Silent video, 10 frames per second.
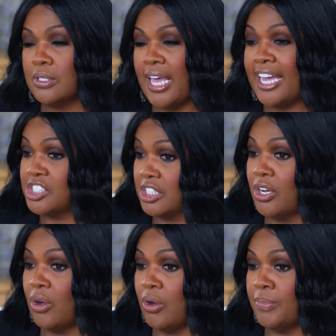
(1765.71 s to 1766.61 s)
Ashley
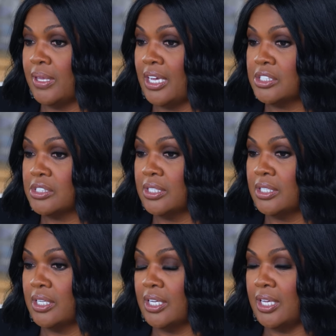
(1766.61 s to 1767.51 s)
called me actually,
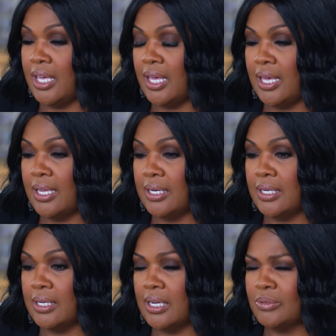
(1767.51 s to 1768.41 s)
mm. and
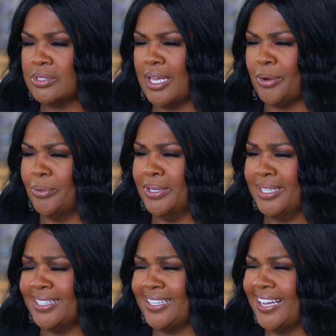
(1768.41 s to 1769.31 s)
uh, I was like, "What?